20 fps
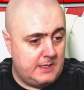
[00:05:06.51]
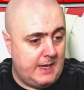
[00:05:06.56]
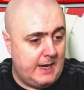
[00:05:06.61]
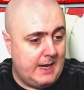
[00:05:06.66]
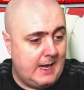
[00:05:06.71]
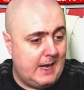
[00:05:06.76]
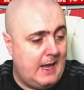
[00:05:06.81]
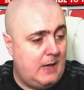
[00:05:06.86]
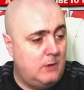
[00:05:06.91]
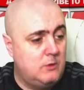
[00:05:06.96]
It
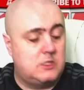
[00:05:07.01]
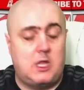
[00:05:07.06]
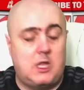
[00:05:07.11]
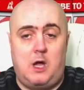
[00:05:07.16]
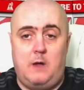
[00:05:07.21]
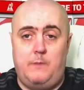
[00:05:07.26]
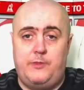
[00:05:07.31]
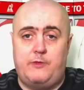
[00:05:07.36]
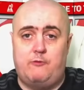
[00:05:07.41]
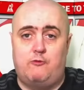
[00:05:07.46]
allows
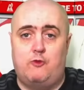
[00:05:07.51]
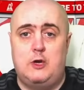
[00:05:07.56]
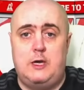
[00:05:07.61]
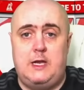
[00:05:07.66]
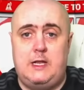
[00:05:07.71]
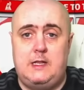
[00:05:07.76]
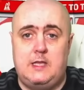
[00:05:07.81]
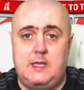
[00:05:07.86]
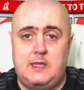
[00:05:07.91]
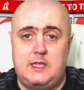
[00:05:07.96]
Dom to run
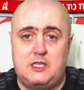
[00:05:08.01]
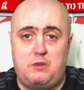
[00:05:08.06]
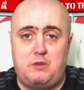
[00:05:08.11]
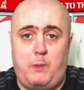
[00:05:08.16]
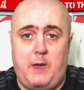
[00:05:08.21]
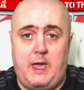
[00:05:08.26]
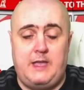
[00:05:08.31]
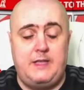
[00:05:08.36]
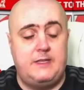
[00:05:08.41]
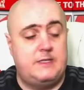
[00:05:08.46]
into the
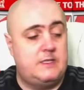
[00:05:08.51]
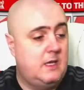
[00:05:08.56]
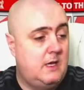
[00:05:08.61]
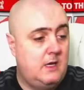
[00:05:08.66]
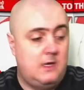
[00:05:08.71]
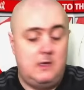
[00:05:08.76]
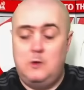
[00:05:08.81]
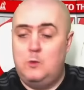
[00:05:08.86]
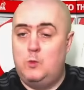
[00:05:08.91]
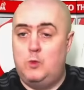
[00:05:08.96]
space.
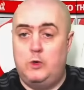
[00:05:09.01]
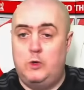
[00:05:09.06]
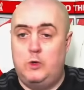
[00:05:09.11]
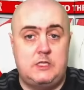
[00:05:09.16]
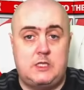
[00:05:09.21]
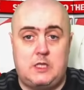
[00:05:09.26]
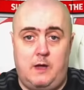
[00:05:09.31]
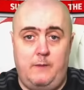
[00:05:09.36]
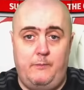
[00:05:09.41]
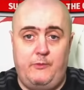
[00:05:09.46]
Once
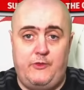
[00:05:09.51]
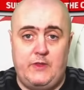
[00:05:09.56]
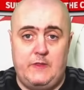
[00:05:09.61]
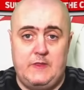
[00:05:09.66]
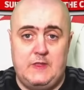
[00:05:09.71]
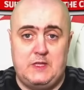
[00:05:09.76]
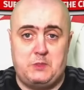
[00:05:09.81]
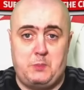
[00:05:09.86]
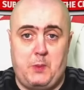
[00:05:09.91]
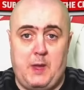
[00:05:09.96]
Dom's in
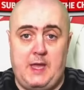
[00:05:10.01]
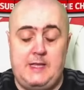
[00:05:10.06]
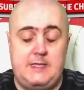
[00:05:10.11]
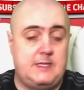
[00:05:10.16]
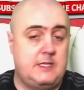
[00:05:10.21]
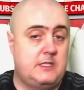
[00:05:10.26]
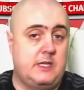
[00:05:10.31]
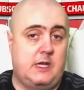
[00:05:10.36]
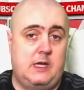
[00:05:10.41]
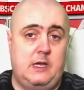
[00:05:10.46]
the space,
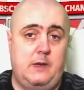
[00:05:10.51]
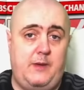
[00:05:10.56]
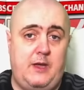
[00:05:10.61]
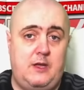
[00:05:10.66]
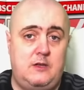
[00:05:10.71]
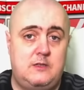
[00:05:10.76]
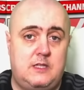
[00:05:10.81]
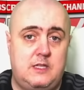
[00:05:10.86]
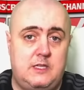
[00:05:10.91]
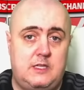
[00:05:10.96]
it's all about
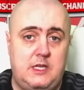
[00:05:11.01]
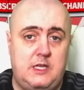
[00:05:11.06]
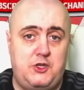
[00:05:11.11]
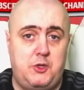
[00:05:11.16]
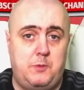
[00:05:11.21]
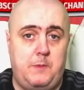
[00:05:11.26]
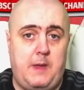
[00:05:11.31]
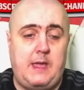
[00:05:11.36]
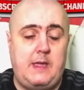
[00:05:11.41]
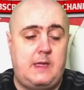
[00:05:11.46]
his
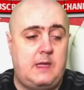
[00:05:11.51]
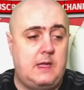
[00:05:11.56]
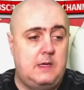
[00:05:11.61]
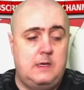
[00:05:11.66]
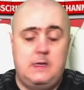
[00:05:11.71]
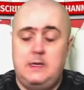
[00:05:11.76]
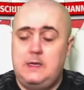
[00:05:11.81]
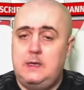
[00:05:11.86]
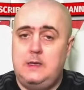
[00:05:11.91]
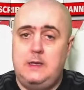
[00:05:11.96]

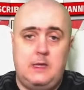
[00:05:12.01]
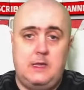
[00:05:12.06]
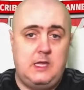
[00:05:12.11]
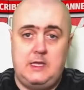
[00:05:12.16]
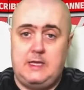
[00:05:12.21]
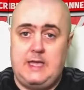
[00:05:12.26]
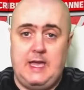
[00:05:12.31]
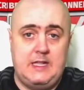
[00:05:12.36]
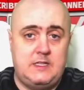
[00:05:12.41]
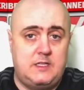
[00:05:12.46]
decision-making. He
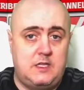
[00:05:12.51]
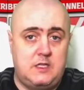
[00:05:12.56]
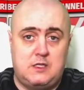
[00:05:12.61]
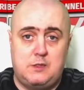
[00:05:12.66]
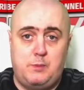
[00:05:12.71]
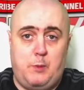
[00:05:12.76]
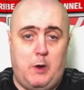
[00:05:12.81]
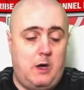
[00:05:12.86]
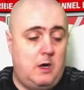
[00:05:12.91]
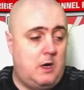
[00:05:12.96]
gets it
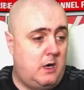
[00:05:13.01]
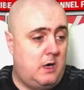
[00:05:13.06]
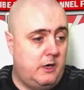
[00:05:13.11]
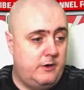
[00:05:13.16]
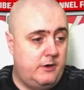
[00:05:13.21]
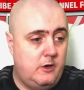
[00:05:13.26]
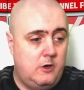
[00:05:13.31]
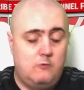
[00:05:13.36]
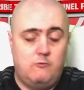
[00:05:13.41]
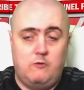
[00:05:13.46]
spot
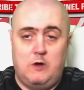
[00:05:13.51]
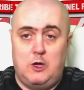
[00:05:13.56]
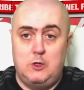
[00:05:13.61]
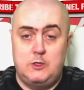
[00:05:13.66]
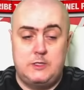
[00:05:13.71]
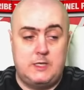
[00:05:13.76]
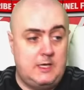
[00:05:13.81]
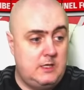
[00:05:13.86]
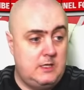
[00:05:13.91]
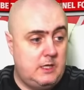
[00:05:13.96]
on,
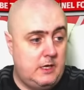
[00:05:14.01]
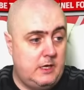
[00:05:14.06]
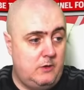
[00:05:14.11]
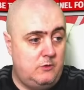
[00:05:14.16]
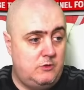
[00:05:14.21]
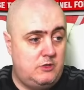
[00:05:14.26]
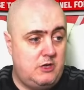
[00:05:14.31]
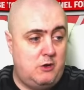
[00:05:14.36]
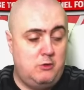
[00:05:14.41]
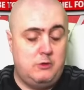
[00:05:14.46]
rolls it into
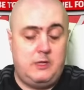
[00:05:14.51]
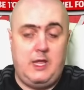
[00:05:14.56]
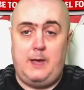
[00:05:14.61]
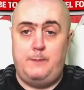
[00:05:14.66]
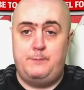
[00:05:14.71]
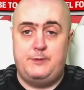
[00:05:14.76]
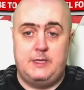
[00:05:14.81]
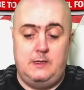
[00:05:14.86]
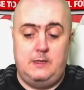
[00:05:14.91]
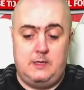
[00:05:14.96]
Lucho,
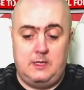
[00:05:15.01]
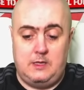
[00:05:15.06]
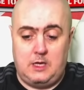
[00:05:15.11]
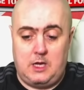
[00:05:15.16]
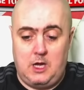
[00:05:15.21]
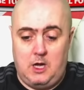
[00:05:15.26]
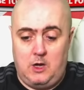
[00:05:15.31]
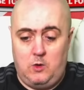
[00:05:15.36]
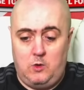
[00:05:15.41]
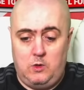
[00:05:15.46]
taps it into the
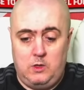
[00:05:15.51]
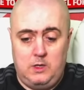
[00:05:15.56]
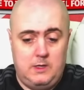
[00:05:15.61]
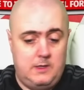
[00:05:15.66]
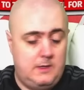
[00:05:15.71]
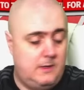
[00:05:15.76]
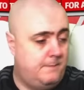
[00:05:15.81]
goal.